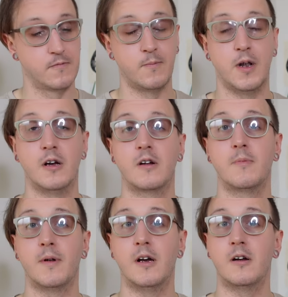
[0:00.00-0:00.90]
Pluck,
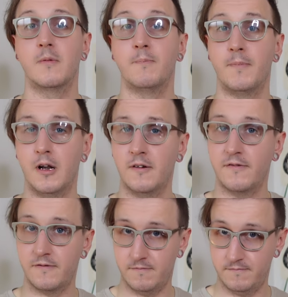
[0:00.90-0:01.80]
pluck, pull off,
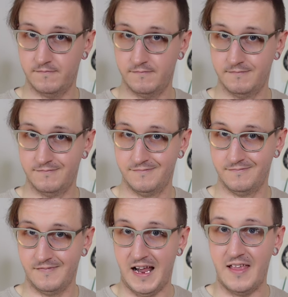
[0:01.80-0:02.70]

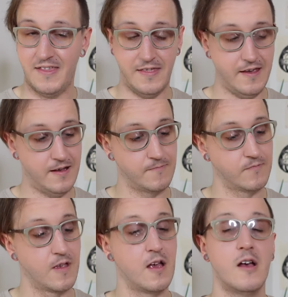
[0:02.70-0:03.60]
and then
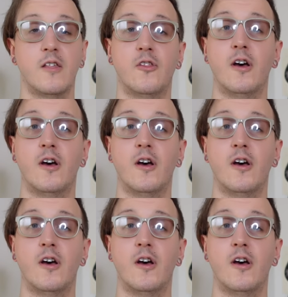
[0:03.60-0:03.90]
there.